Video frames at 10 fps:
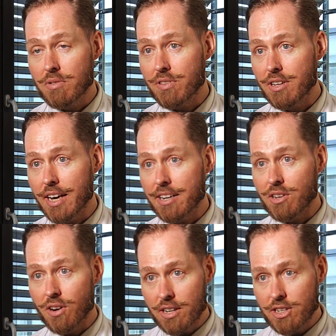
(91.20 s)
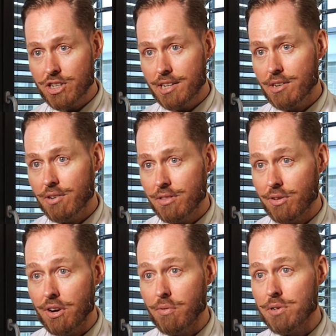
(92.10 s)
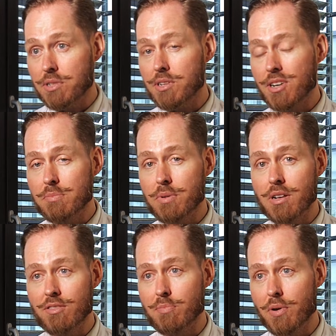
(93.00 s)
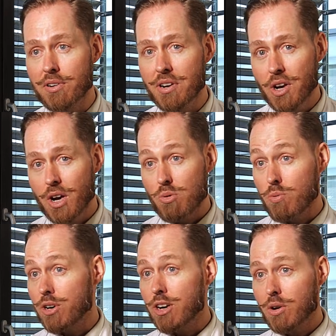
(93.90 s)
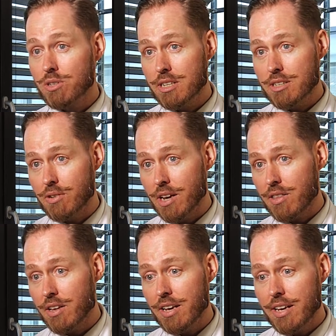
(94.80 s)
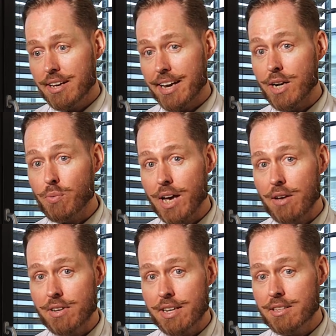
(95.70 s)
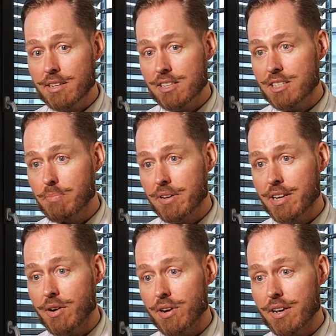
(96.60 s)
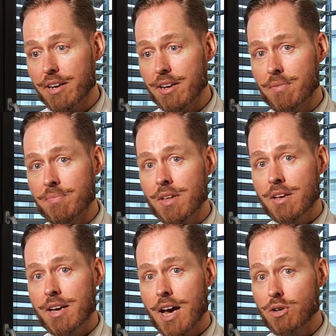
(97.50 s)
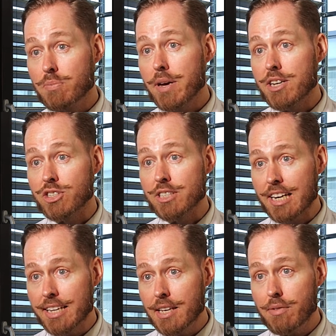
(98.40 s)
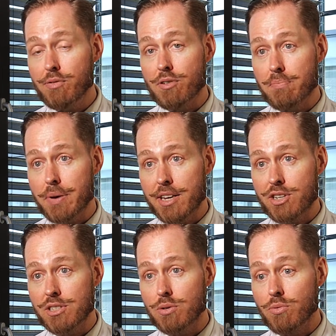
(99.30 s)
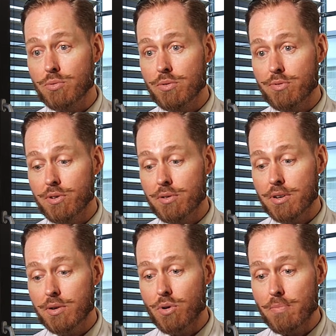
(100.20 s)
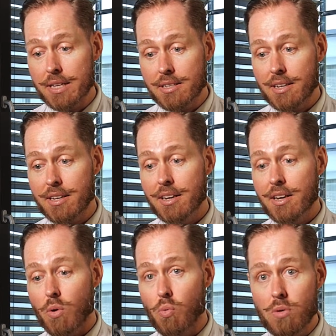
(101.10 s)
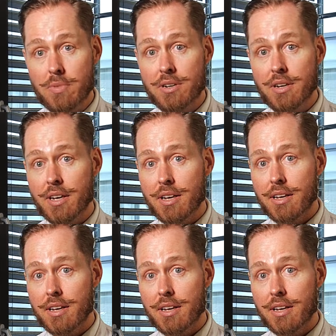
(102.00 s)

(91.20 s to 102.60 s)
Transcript: of the gynecology here at the University Hospital of Bonn. We work closely together and we have an interdisciplinary outpatient clinic for patients, for rheumatic women